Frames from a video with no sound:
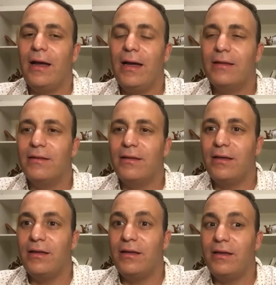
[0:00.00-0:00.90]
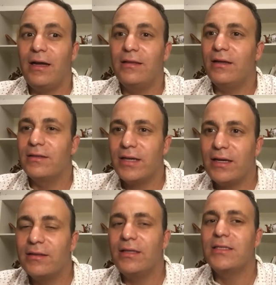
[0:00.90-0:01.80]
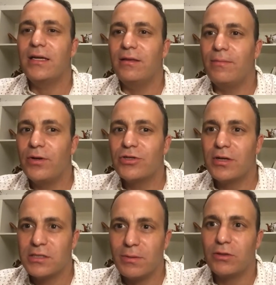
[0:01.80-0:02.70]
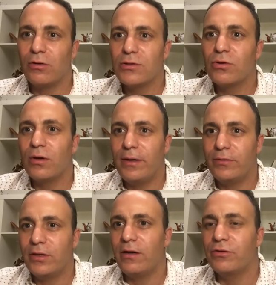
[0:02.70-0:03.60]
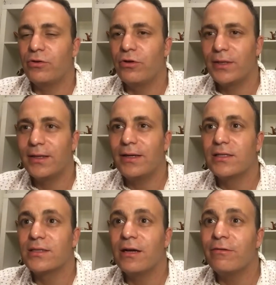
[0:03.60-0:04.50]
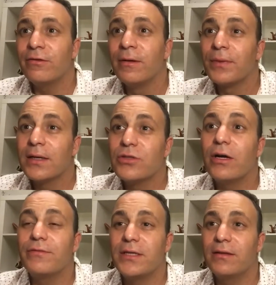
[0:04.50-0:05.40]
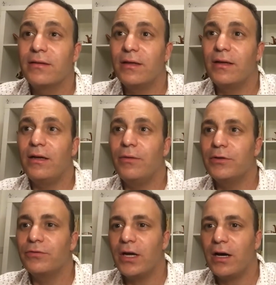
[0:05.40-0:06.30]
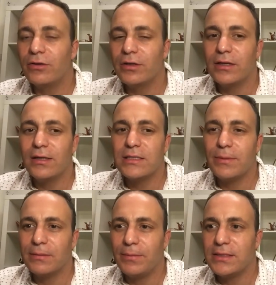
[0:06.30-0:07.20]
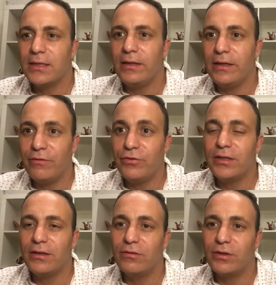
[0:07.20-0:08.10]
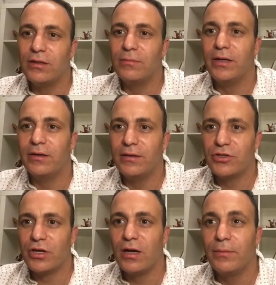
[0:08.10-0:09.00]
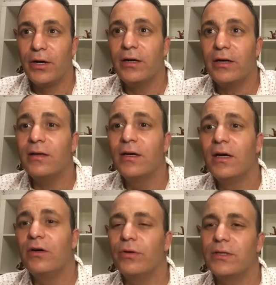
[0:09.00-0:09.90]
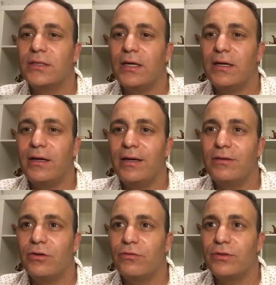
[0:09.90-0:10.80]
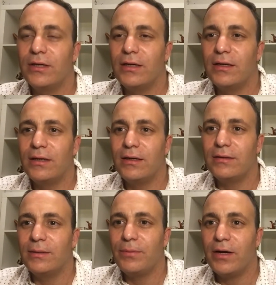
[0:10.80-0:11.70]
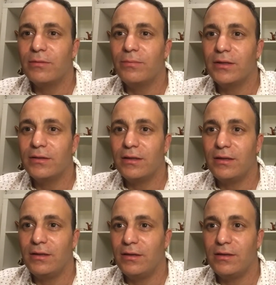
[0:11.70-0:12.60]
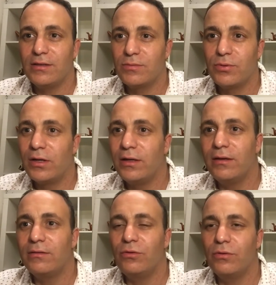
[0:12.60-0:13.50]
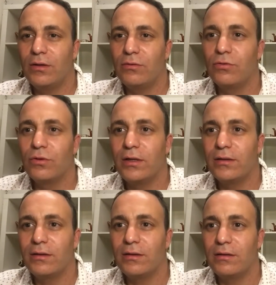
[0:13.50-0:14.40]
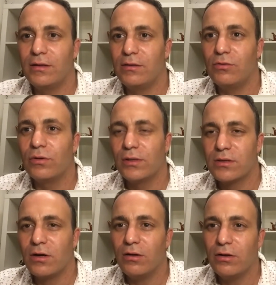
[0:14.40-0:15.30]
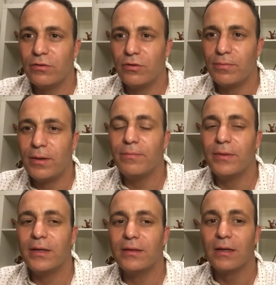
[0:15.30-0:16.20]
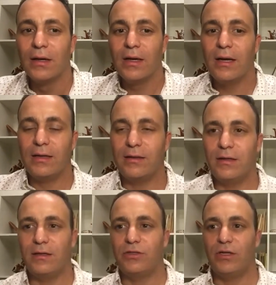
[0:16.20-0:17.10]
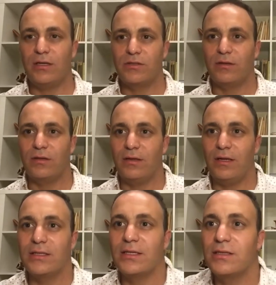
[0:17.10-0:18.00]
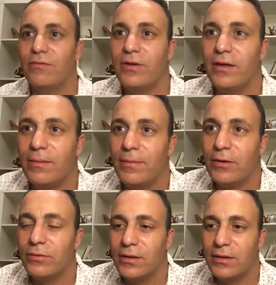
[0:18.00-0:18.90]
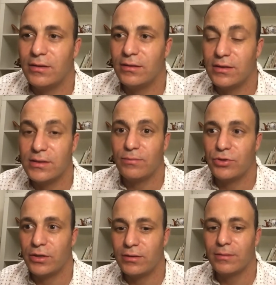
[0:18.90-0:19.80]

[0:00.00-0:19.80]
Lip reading: and anxieties and depressions, but also about hardcore medical stuff. So I've sent one of the articles, but basically everything written by Rita Jokaman, who is the head of the department, is brilliant. You can Google it in Google Scholar or PubMed, and she has written extensively about the subject.